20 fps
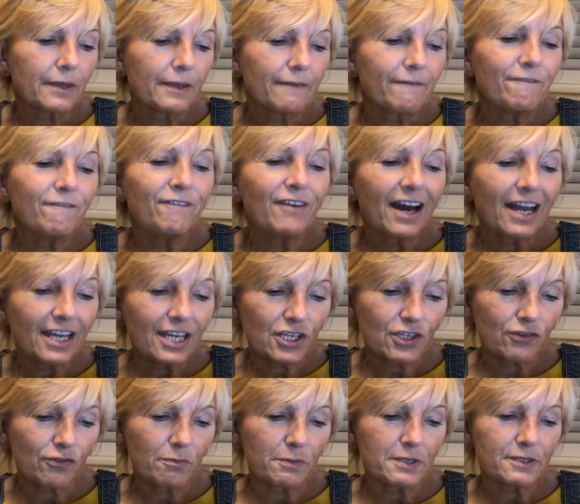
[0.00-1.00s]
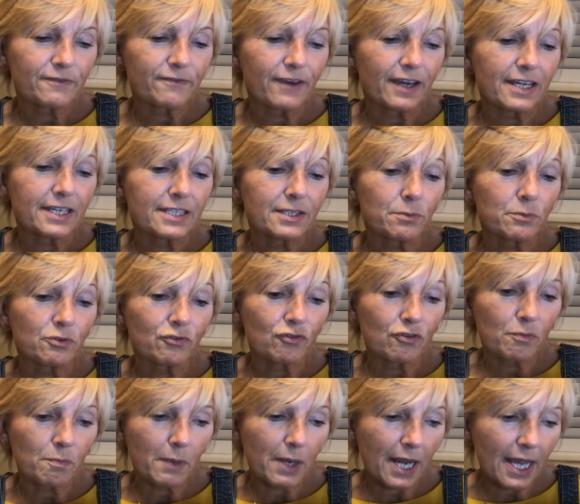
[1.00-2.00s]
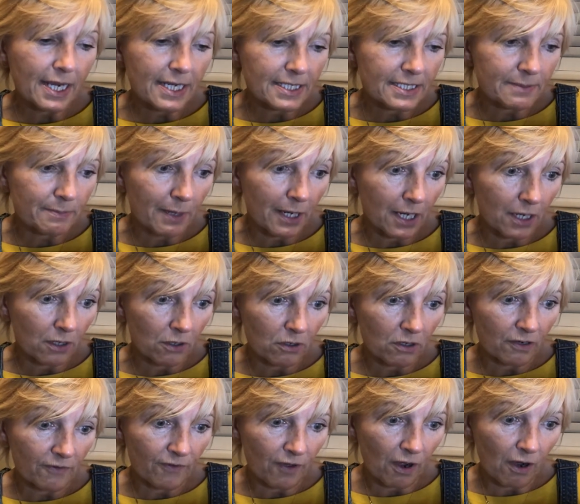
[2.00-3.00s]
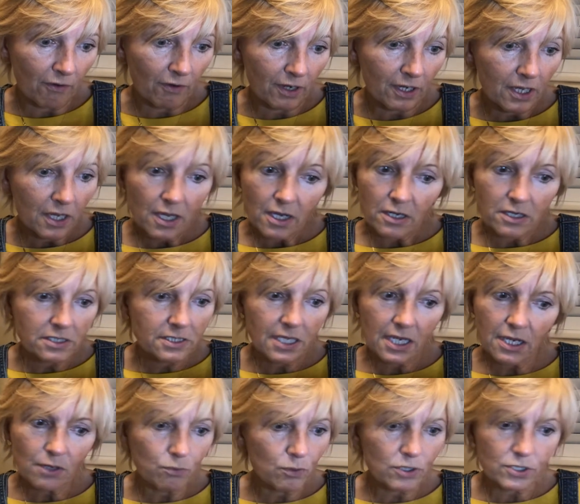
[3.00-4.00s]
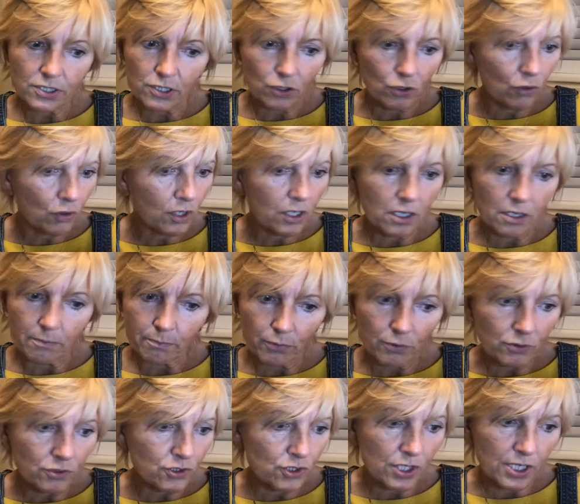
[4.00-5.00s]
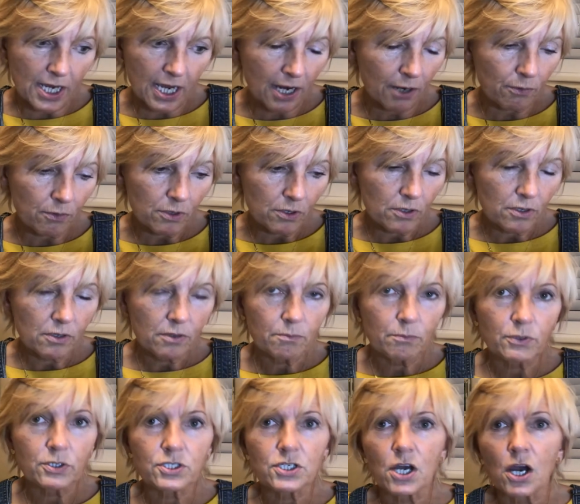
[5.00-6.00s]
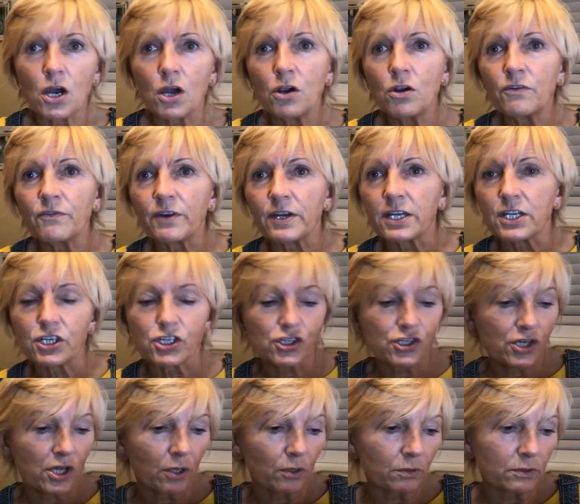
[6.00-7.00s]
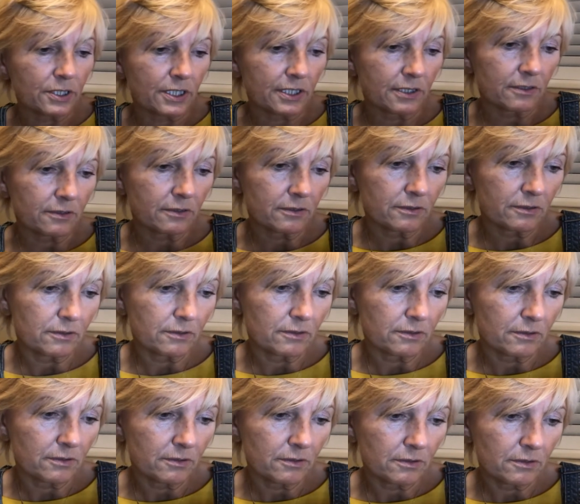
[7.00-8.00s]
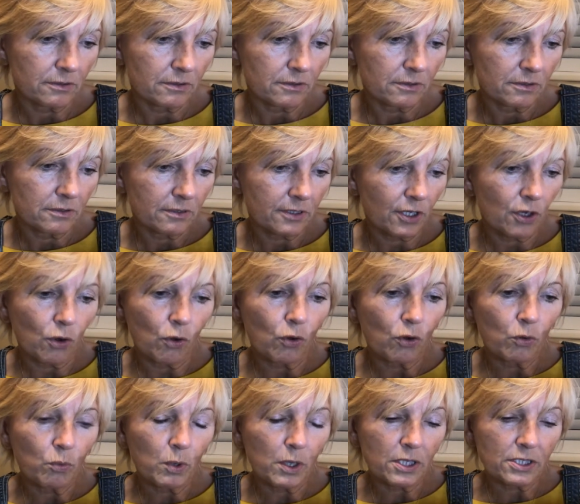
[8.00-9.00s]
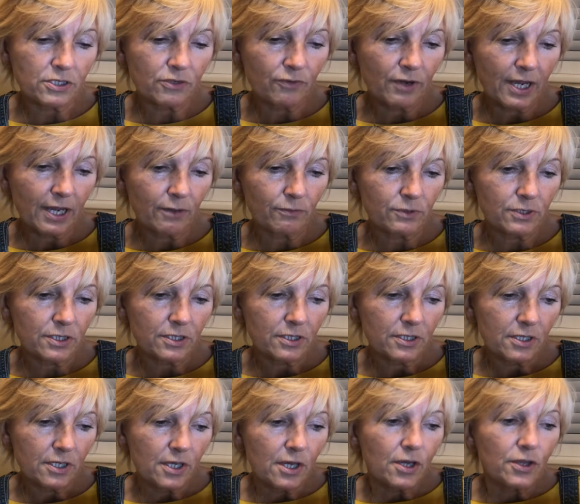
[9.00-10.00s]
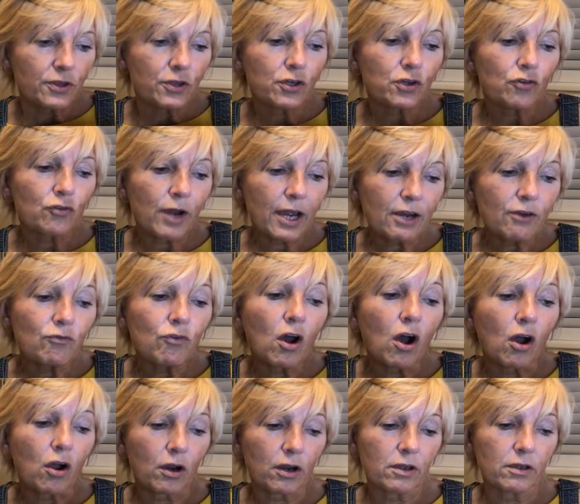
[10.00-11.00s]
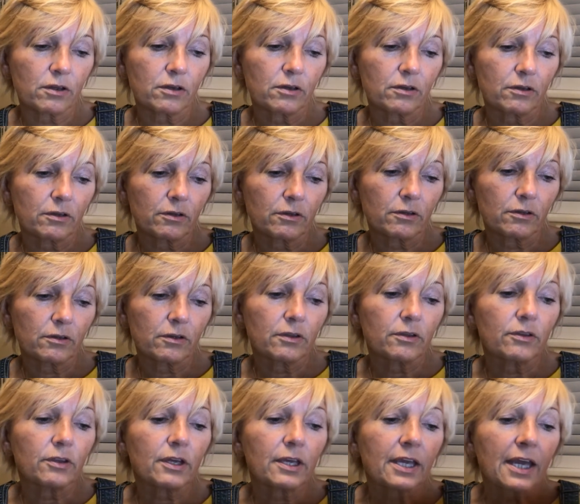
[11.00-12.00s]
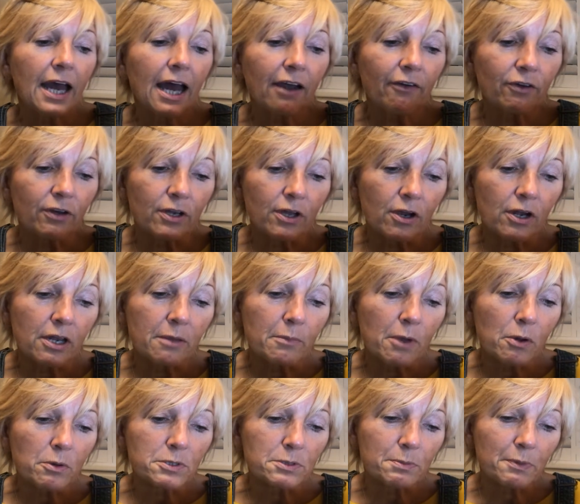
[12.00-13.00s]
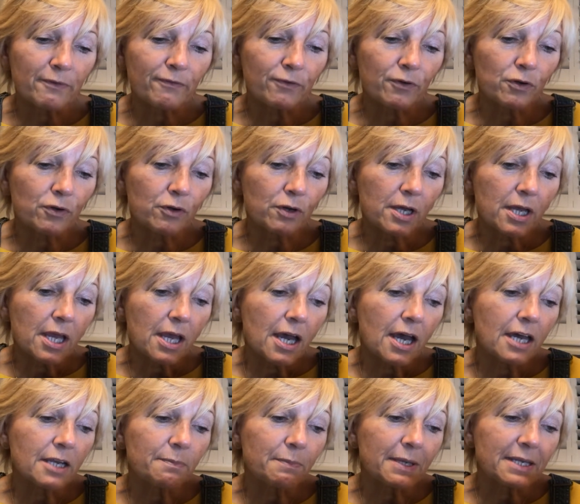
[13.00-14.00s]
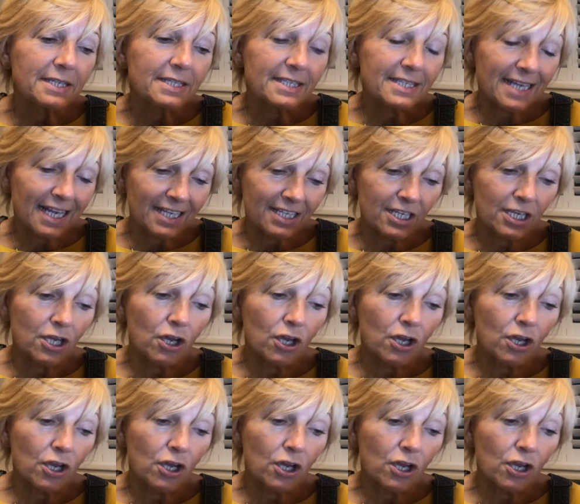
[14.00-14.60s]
vanished from his face and was replaced by a look of horror, because he wasn't looking at Bunjee now, but over his shoulder. They all whirled around. The grey rock that Karen only moments before had been standing